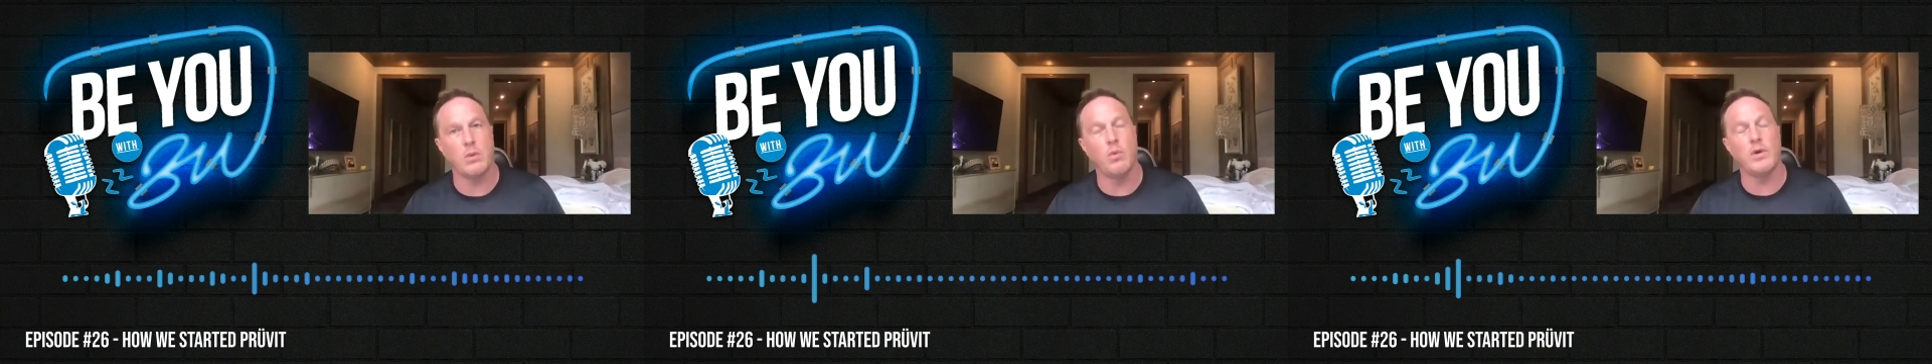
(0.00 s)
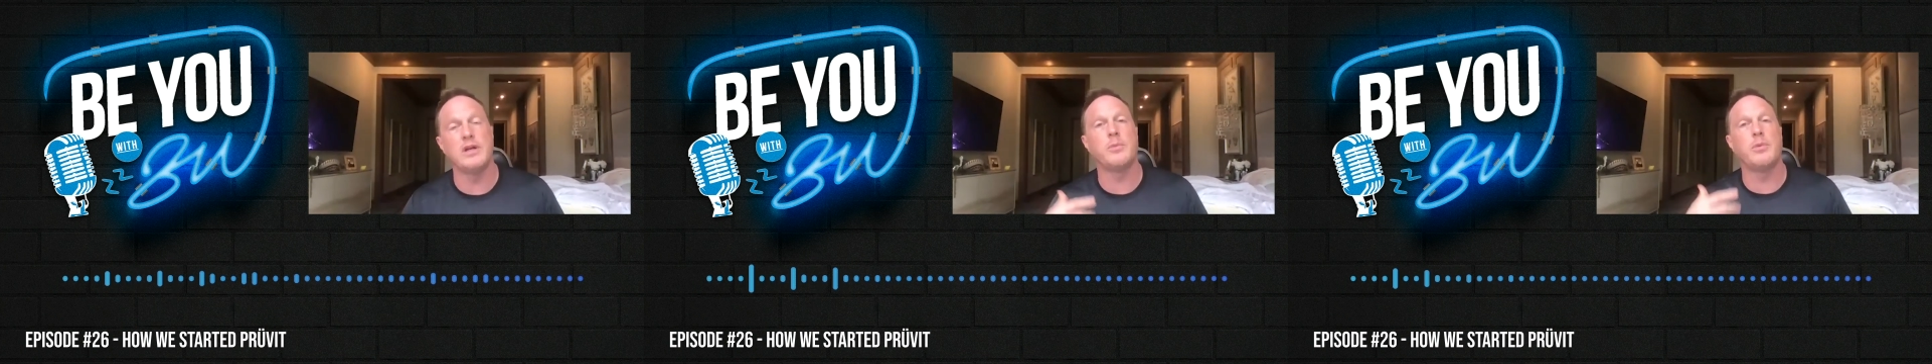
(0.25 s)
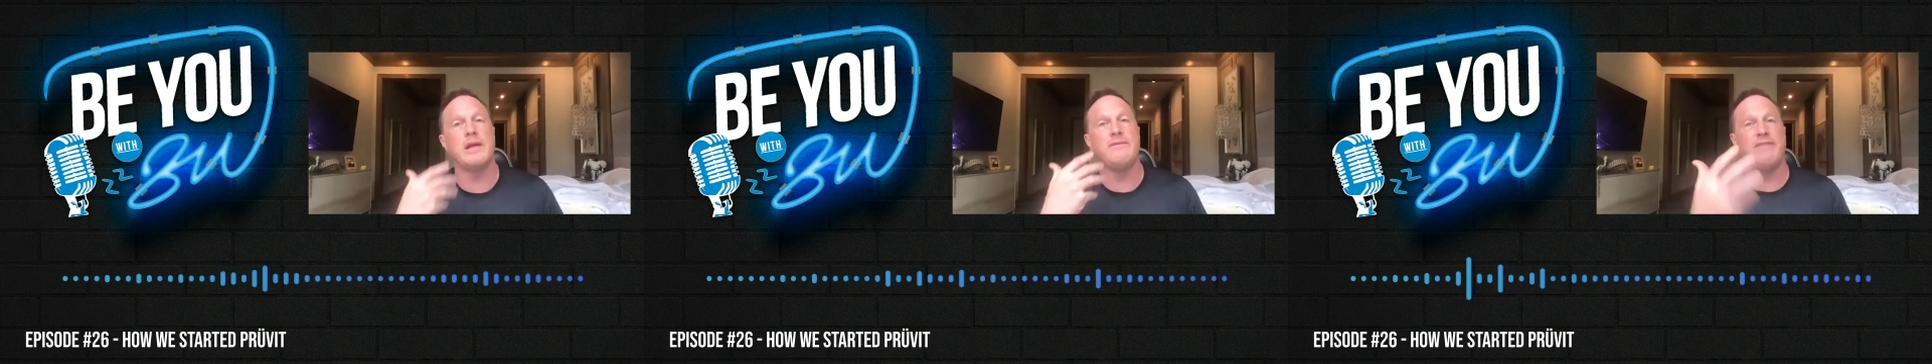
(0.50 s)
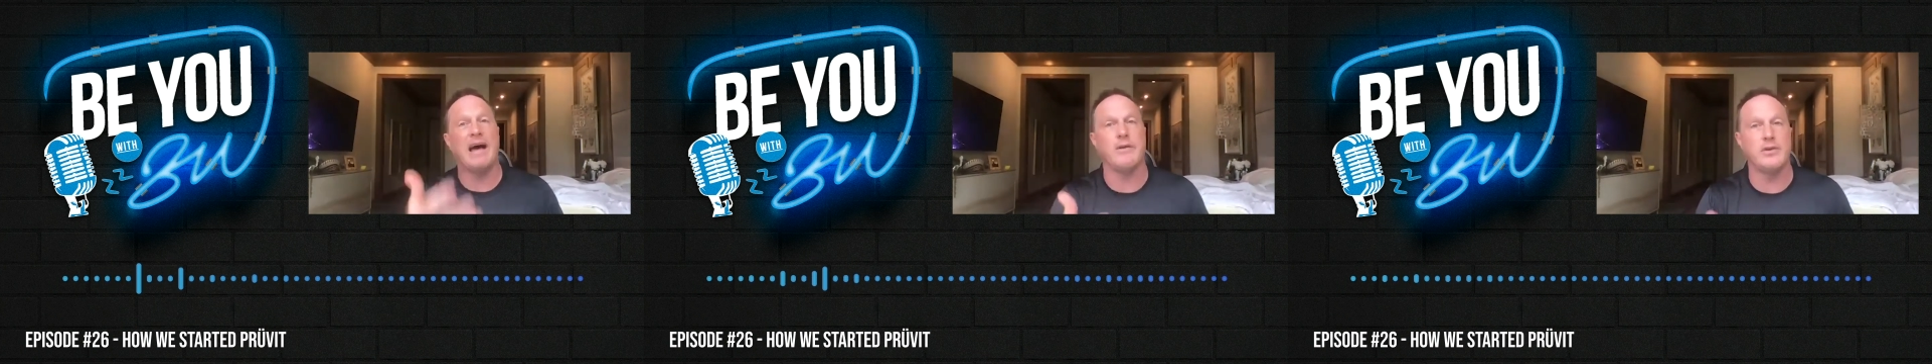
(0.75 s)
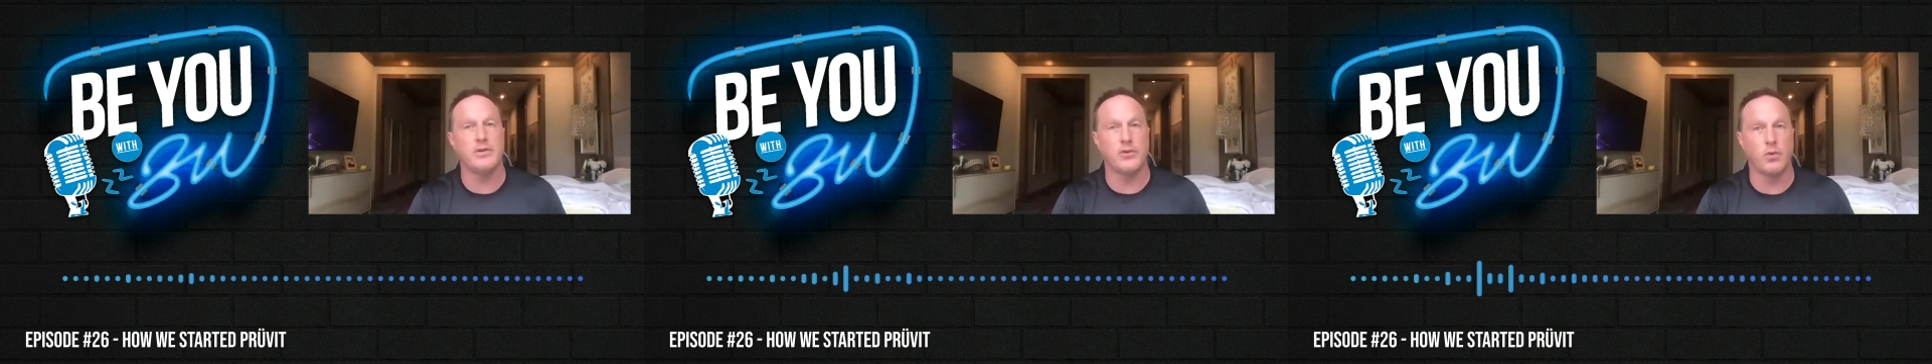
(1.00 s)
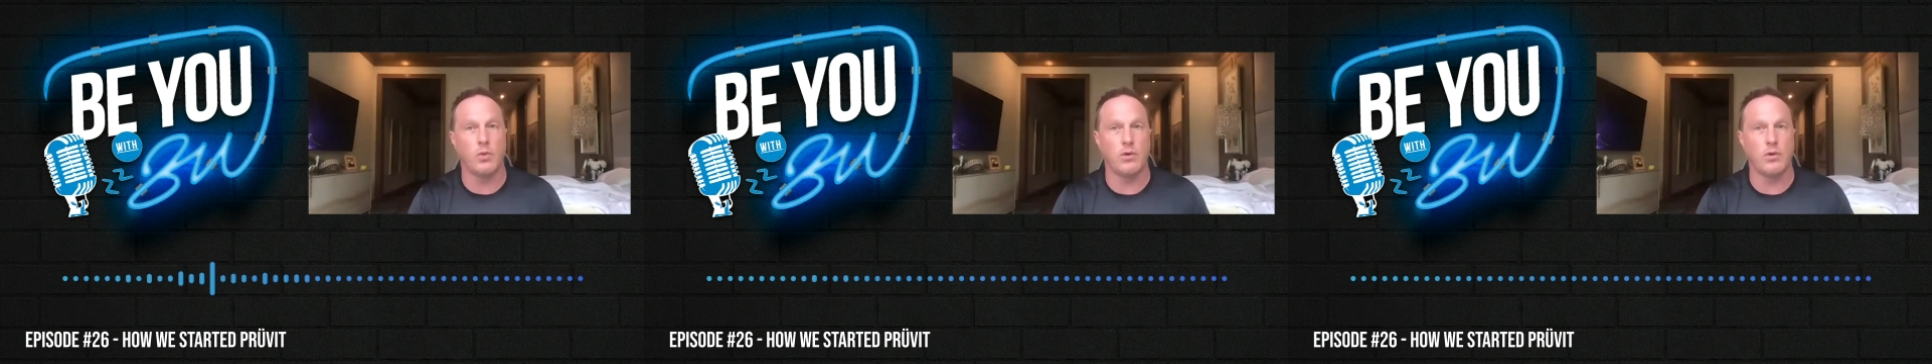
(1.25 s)
I wanted to bring value to
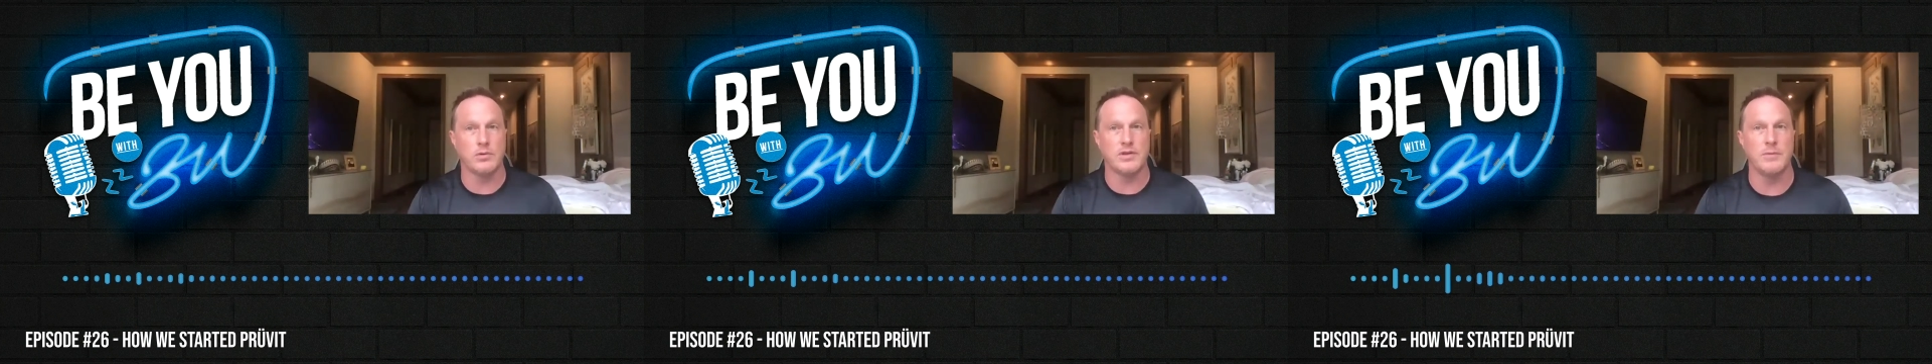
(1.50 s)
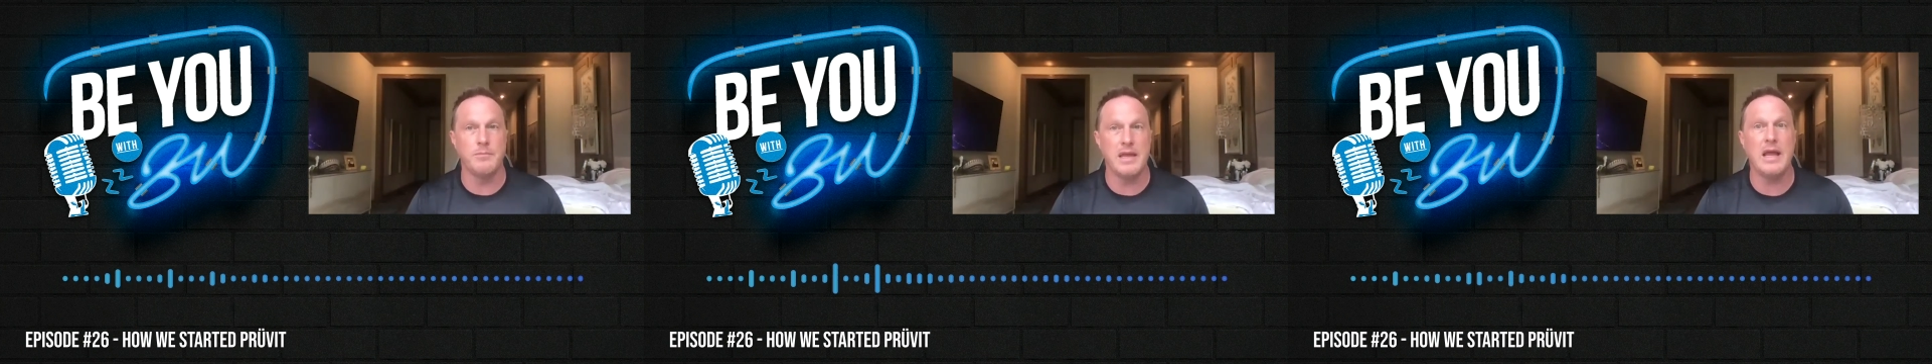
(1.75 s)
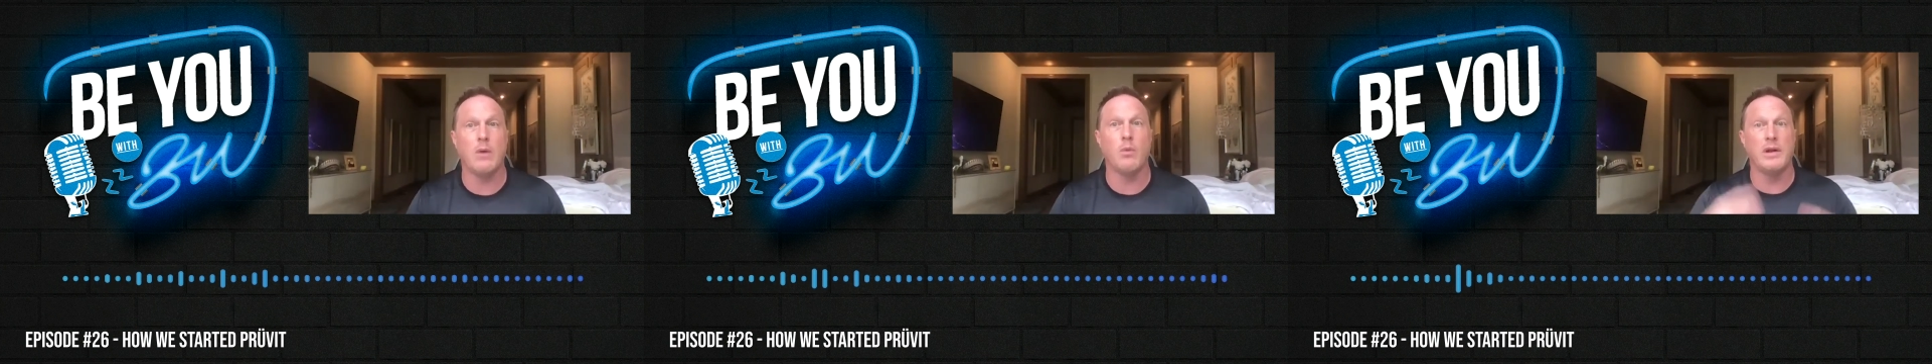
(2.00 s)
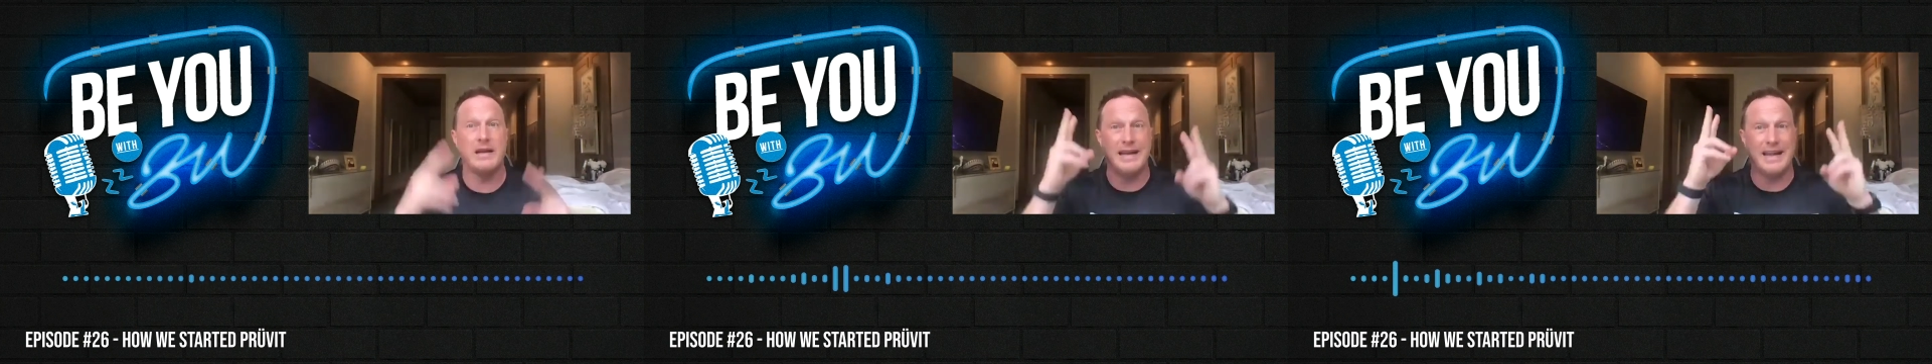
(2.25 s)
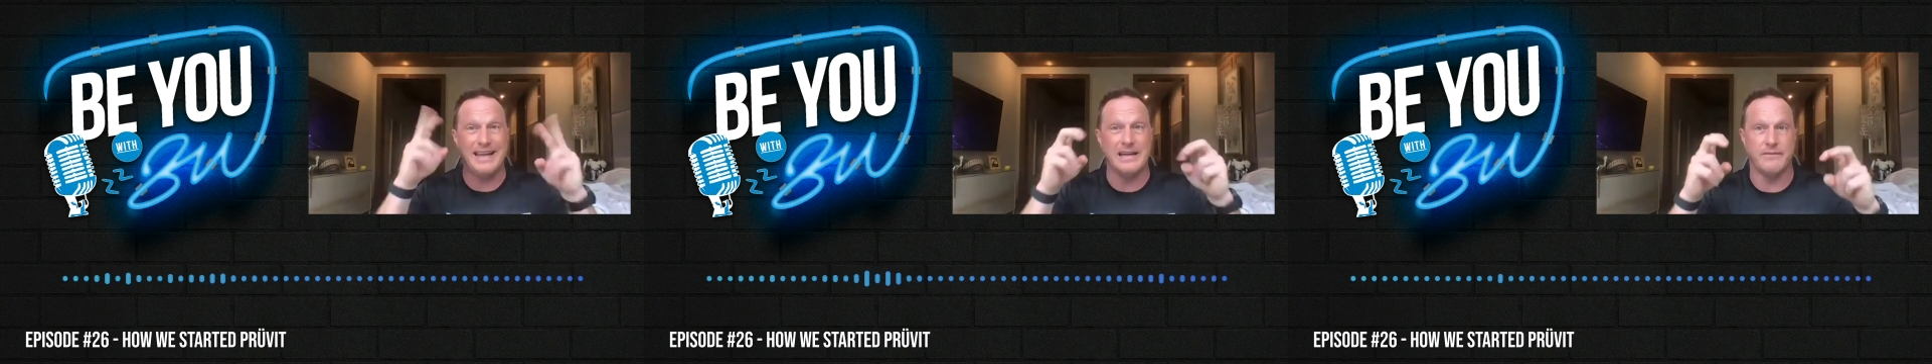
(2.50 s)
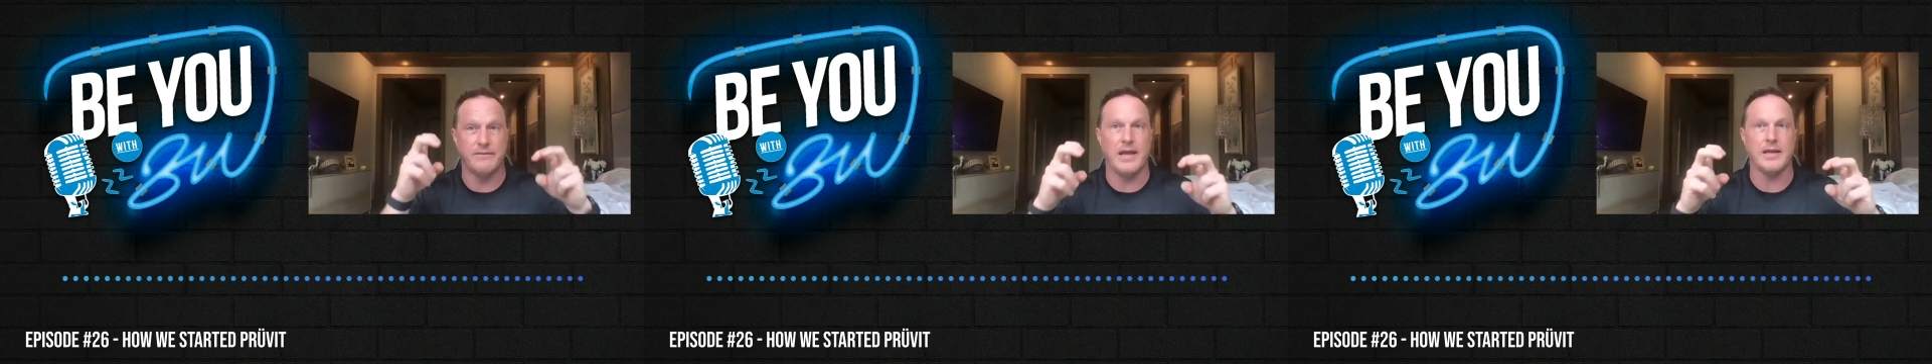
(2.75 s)
the world. To me, I wanted to
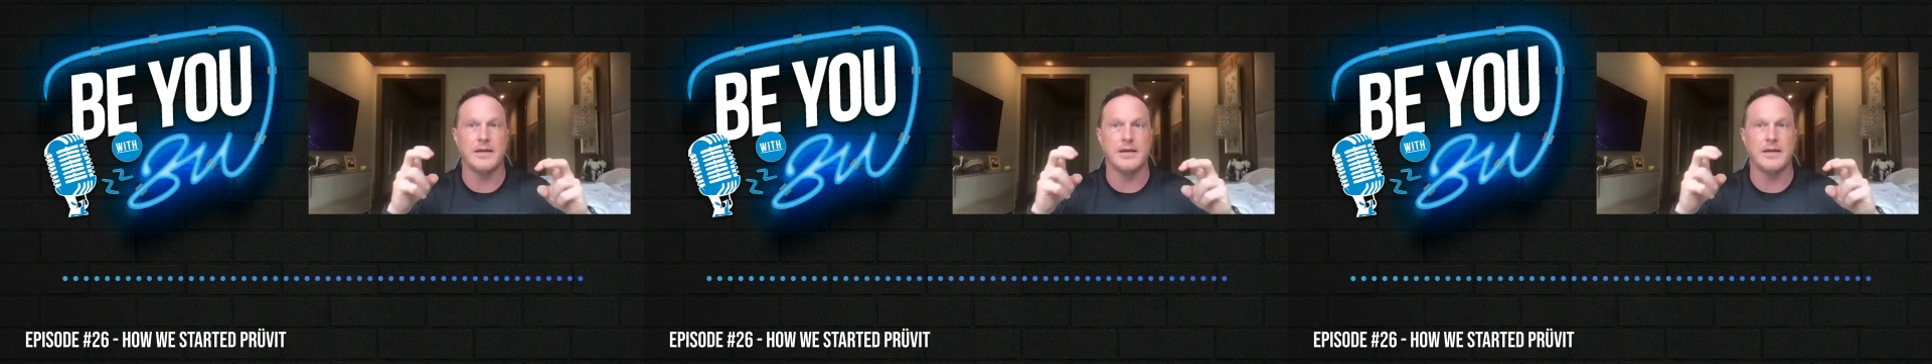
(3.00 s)
innovate.